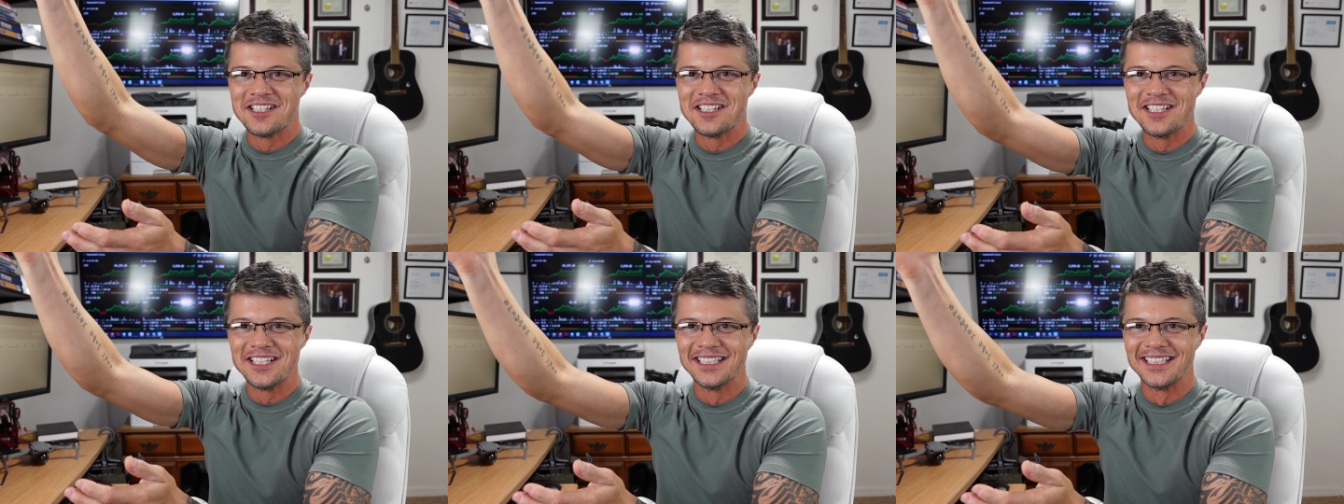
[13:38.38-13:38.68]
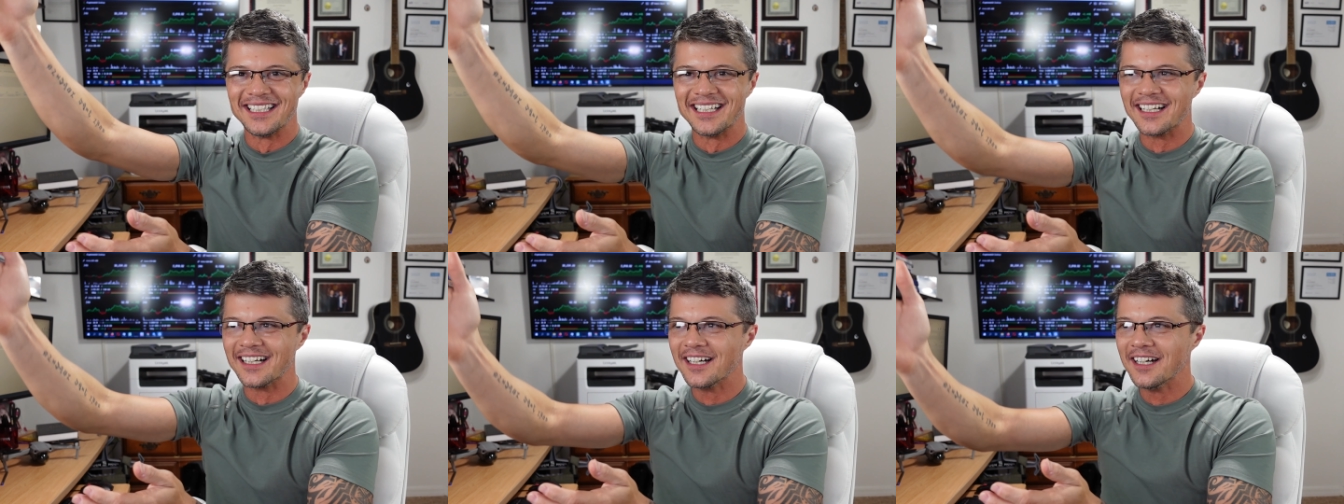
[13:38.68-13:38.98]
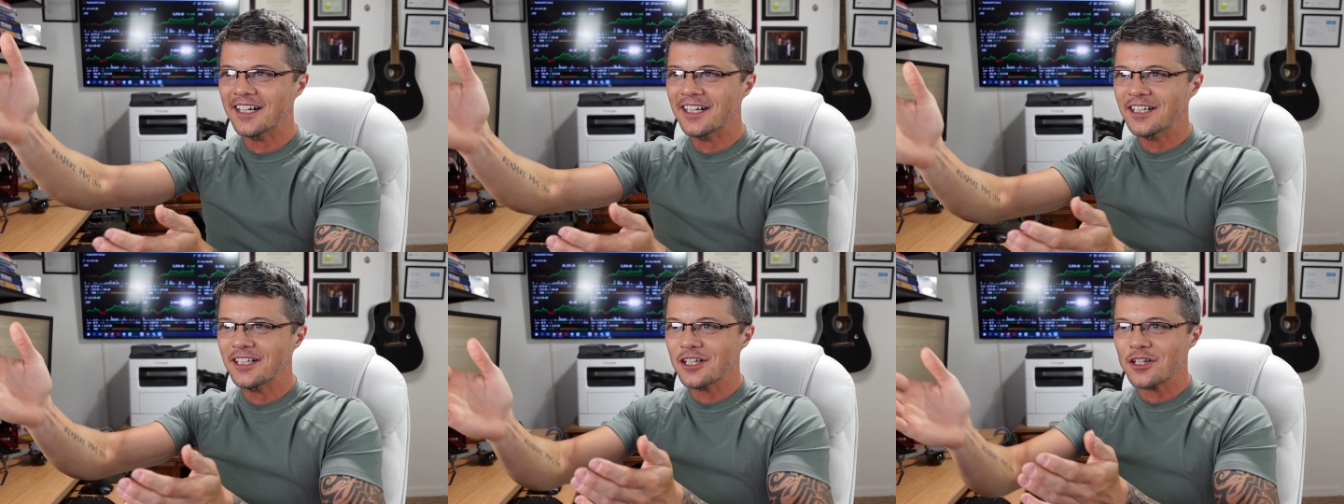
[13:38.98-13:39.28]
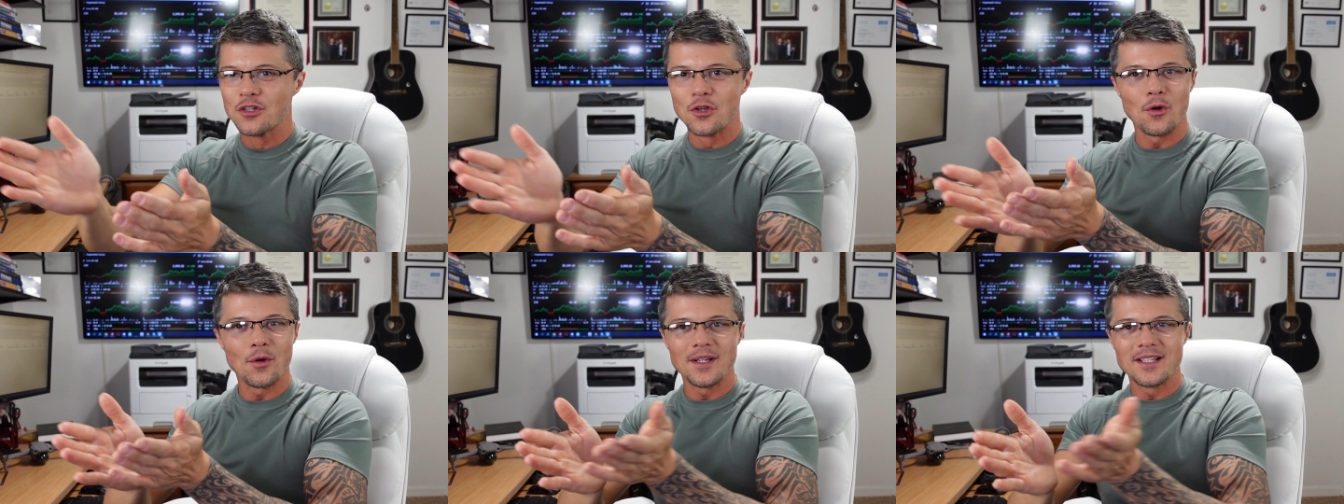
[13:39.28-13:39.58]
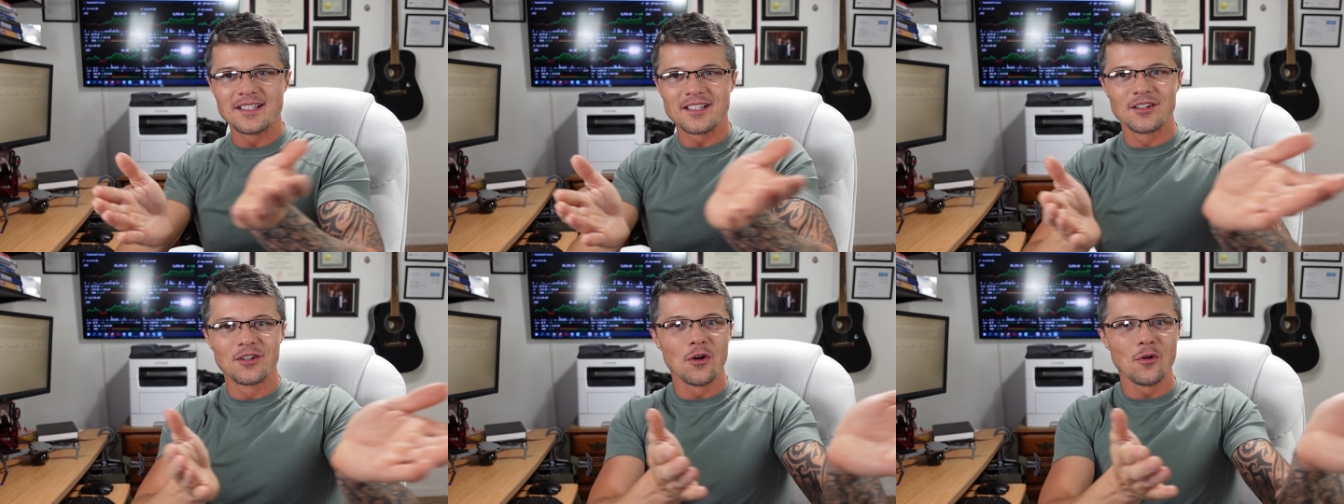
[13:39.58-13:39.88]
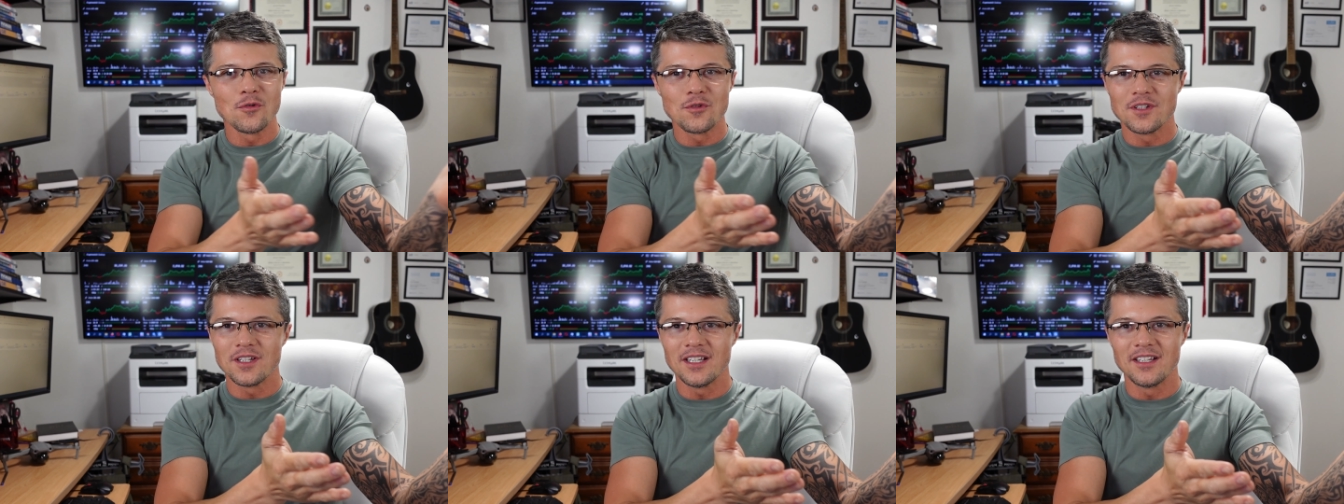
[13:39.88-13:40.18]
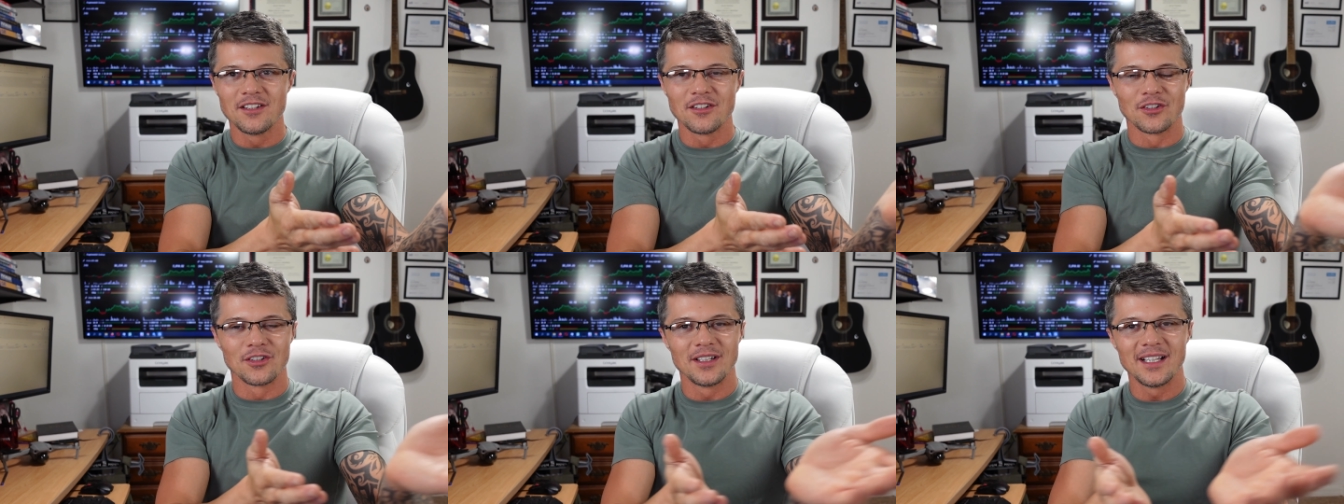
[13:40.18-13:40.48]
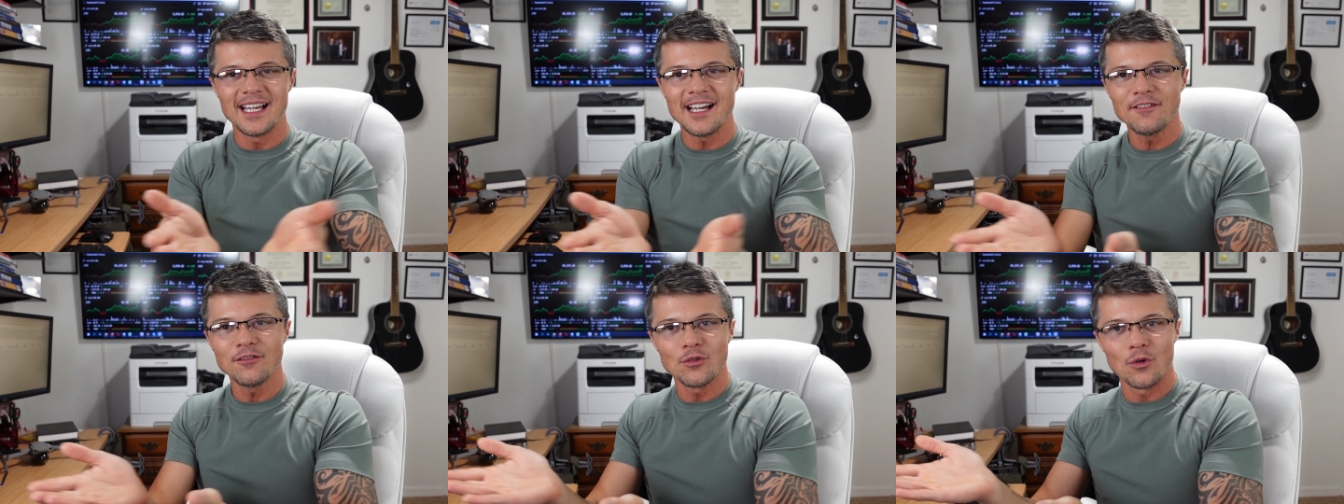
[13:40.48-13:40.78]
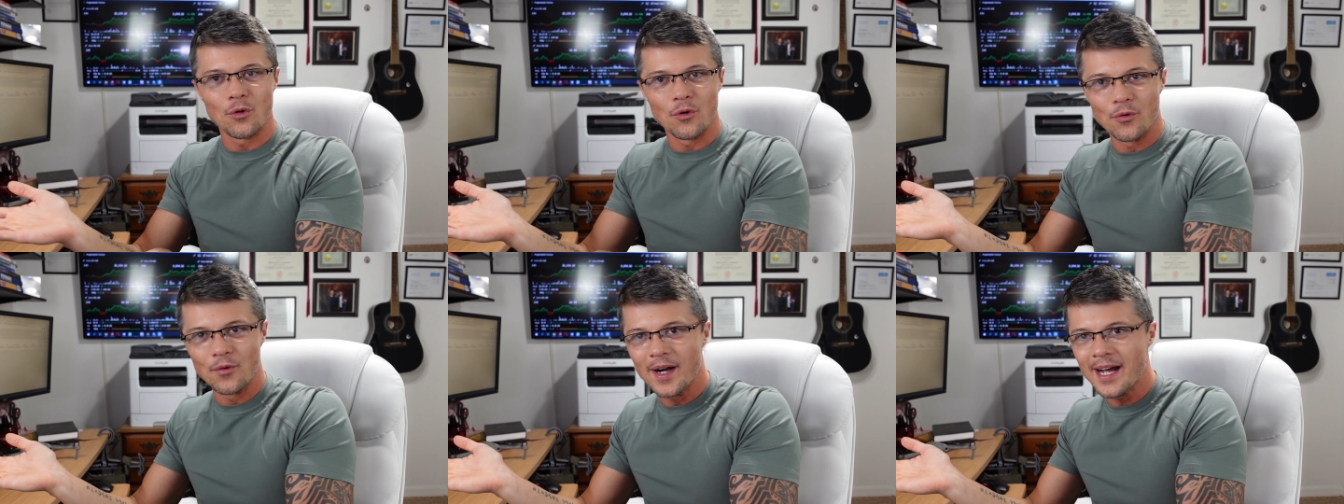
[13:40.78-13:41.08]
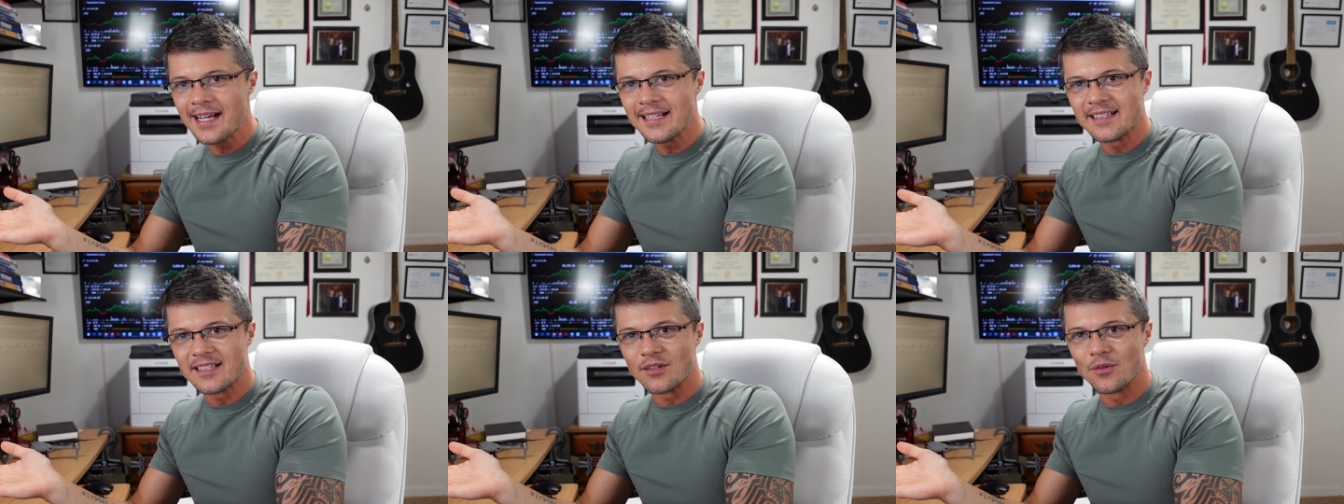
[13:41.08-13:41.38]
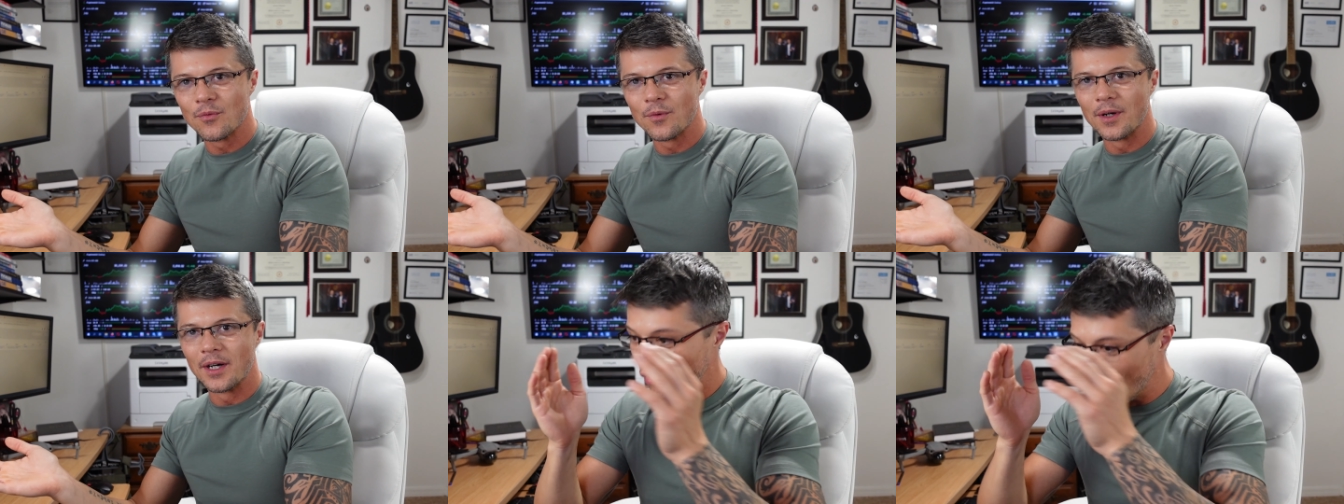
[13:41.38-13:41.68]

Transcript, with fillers: ceiling. So it goes either left or right somewhere.